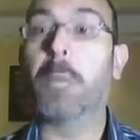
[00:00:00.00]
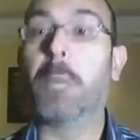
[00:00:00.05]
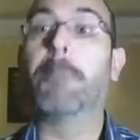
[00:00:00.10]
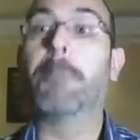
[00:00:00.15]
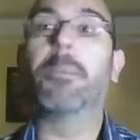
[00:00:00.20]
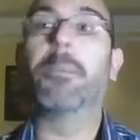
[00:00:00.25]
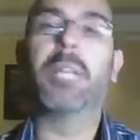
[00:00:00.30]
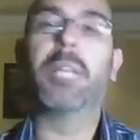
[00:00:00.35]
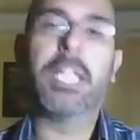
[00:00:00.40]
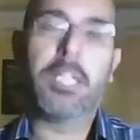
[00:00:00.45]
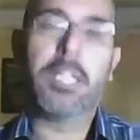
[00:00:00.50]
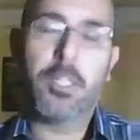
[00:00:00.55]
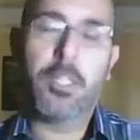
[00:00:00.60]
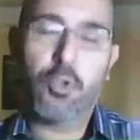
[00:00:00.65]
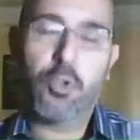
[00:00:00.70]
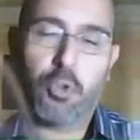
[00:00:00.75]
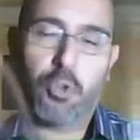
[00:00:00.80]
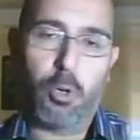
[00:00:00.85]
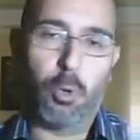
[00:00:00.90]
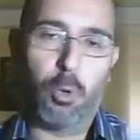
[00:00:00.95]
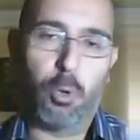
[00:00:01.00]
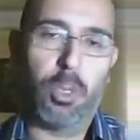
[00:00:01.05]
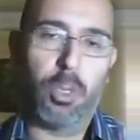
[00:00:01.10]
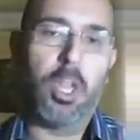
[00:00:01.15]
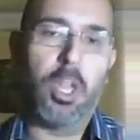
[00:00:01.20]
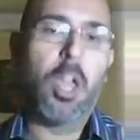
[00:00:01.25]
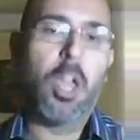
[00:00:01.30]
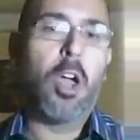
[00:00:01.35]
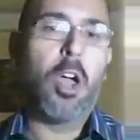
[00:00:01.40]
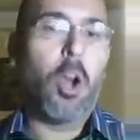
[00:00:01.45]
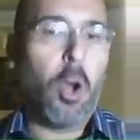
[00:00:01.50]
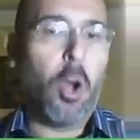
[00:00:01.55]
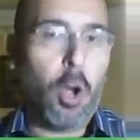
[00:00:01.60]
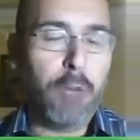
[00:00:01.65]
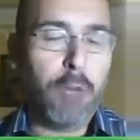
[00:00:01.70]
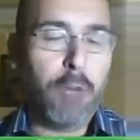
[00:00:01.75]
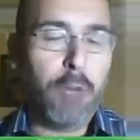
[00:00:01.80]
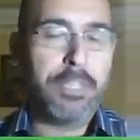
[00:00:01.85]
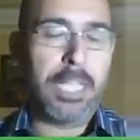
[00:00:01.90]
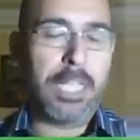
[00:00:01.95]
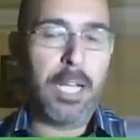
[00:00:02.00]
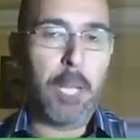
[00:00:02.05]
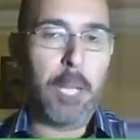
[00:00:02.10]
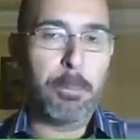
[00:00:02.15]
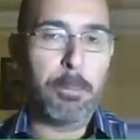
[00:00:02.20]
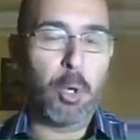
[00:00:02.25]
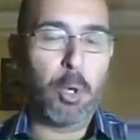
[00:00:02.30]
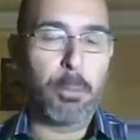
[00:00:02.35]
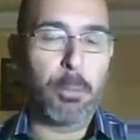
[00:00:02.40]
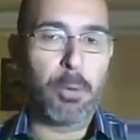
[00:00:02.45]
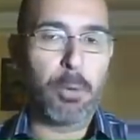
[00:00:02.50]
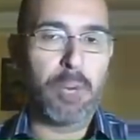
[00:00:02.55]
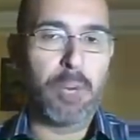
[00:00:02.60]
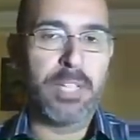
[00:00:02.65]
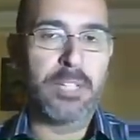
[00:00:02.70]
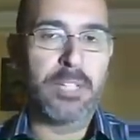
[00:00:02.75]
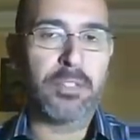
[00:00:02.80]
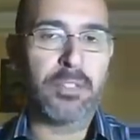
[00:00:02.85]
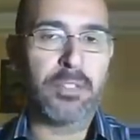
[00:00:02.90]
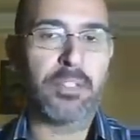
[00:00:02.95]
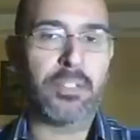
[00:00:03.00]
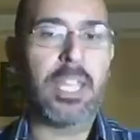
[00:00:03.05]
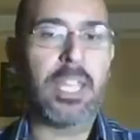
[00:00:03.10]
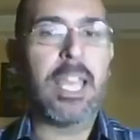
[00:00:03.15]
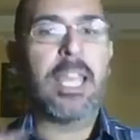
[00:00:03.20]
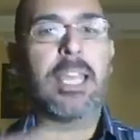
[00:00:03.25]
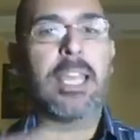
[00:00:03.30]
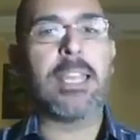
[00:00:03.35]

complete control of the Aleppo province,